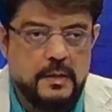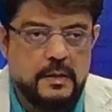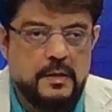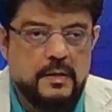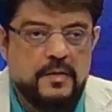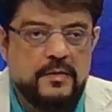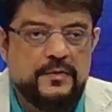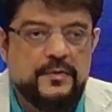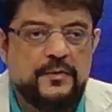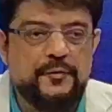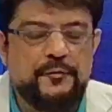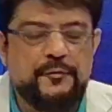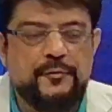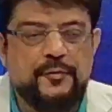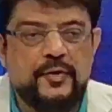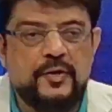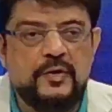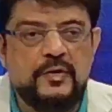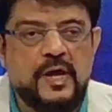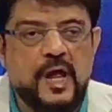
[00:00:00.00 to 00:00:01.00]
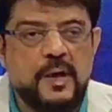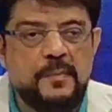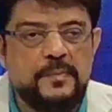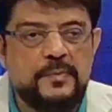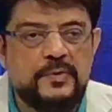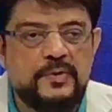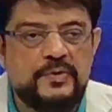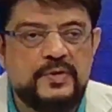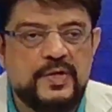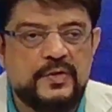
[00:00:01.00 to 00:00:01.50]
The Federal
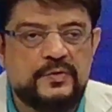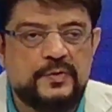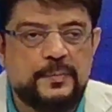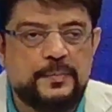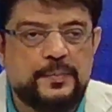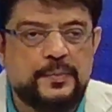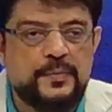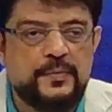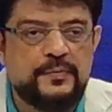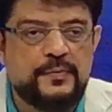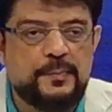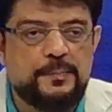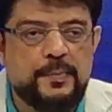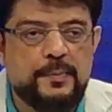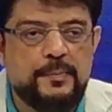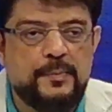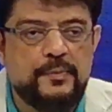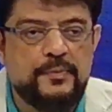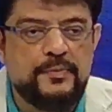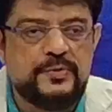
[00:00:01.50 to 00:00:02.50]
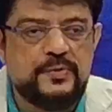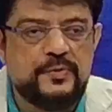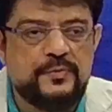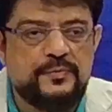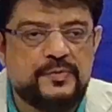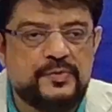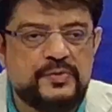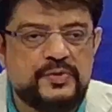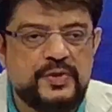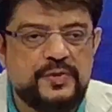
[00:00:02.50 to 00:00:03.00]
Cabinet has approved the promotion of
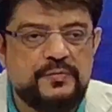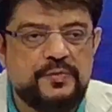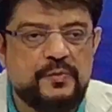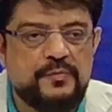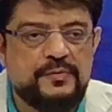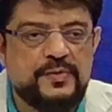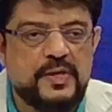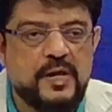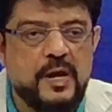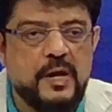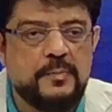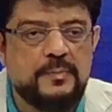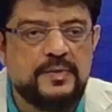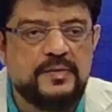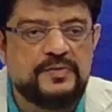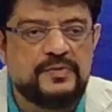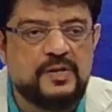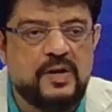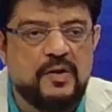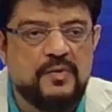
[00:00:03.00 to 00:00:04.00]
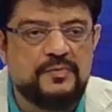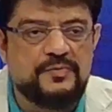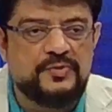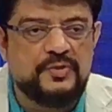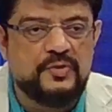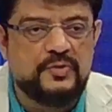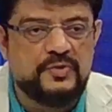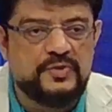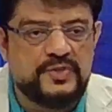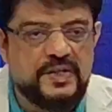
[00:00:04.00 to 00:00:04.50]
the Chief of the Army Staff,
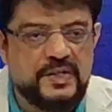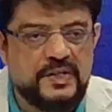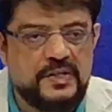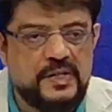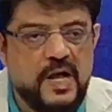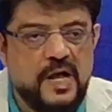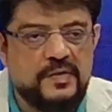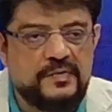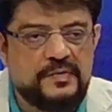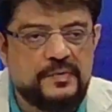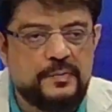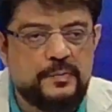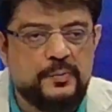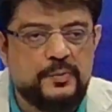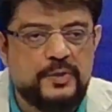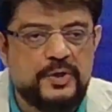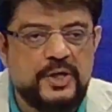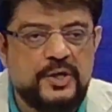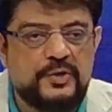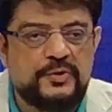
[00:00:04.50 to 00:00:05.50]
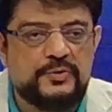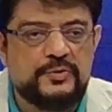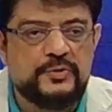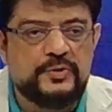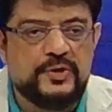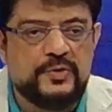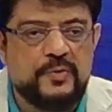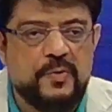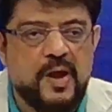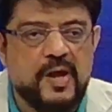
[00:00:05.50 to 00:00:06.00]
General Syed Asim Munir, to
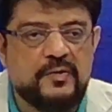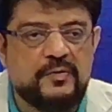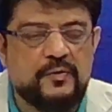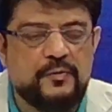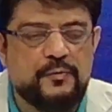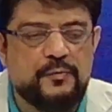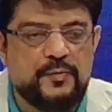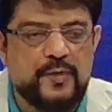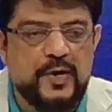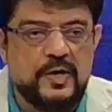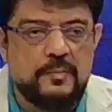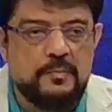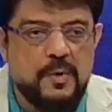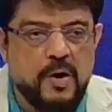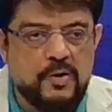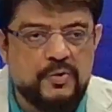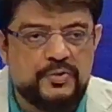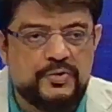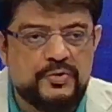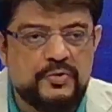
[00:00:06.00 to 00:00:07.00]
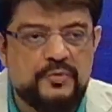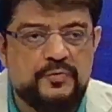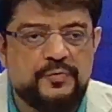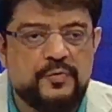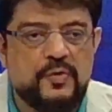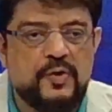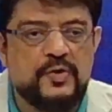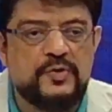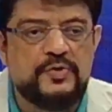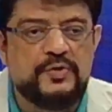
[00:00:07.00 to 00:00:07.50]
the rank of Field Marshal
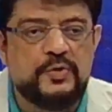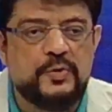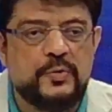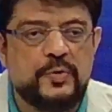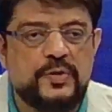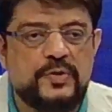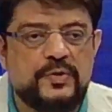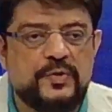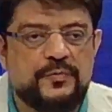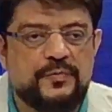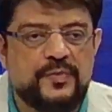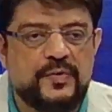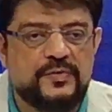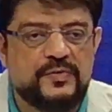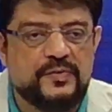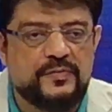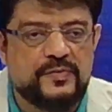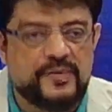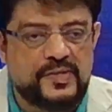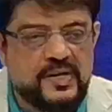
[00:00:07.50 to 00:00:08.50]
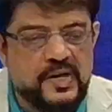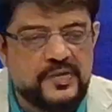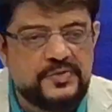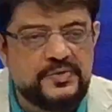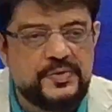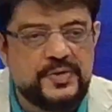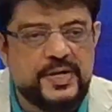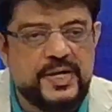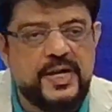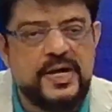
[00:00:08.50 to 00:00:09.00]
for ensuring defense of the
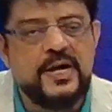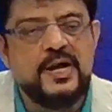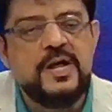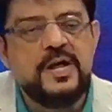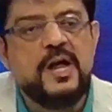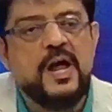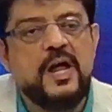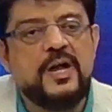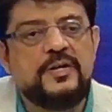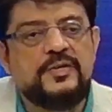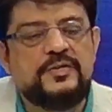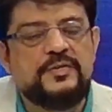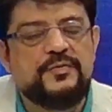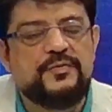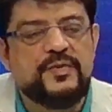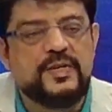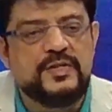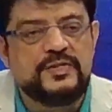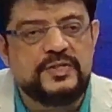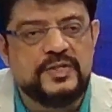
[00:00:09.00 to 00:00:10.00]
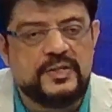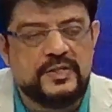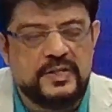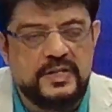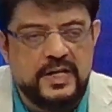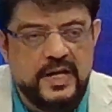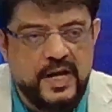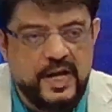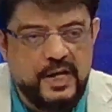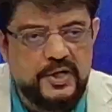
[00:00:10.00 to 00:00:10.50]
country and defeating
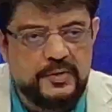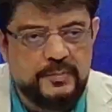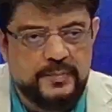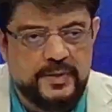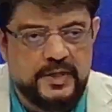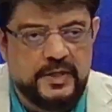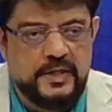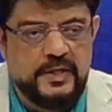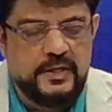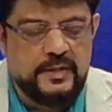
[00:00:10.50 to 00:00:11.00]
the enemy.